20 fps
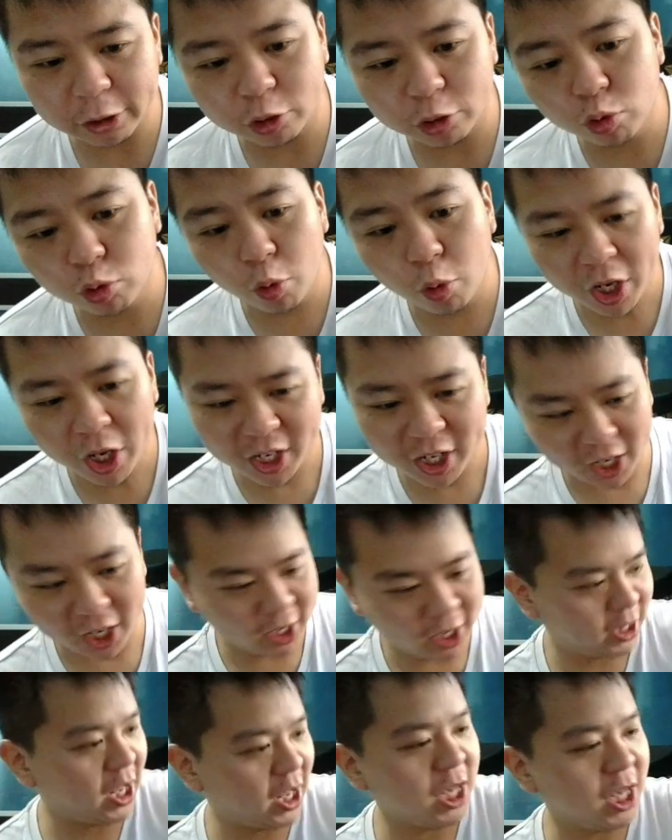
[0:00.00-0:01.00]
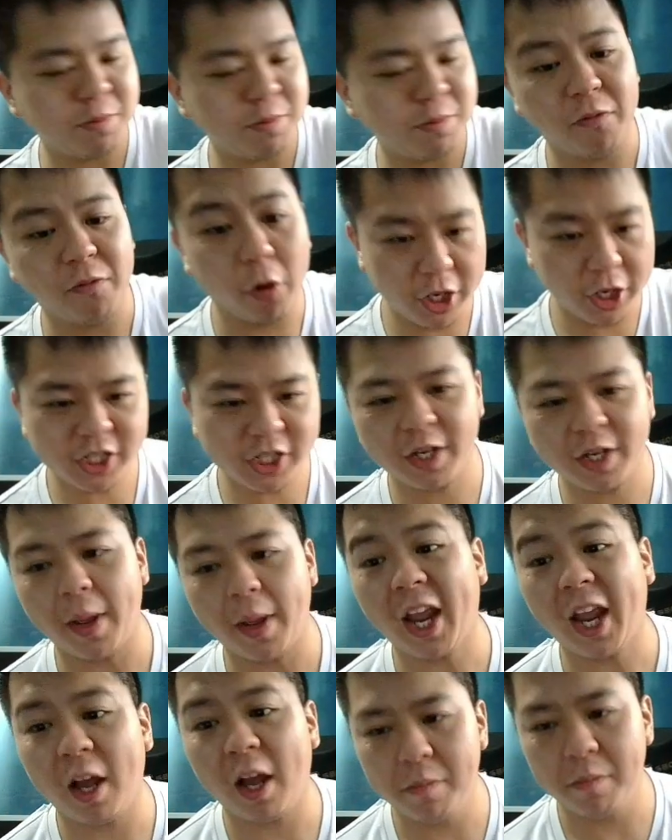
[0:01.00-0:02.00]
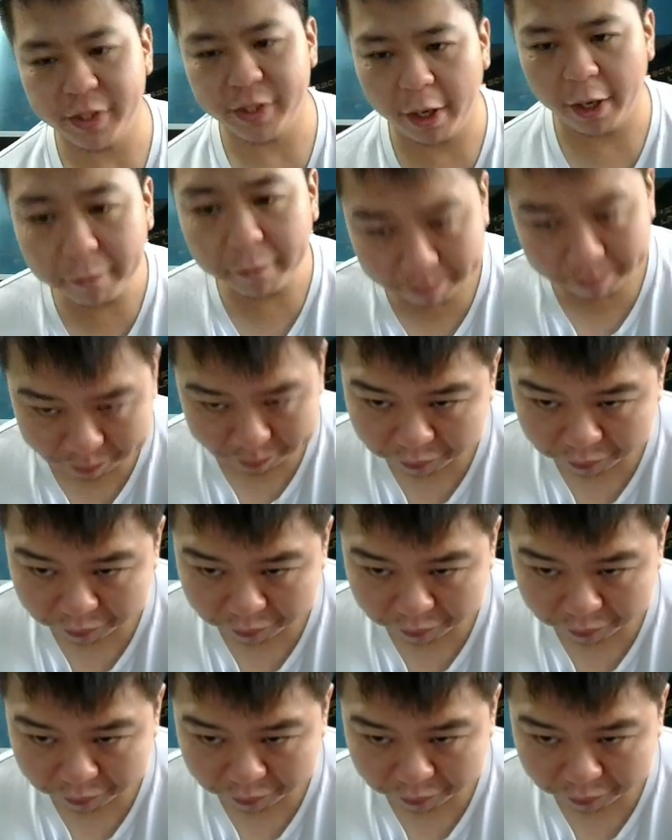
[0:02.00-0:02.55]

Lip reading: during the days before this pack comes out.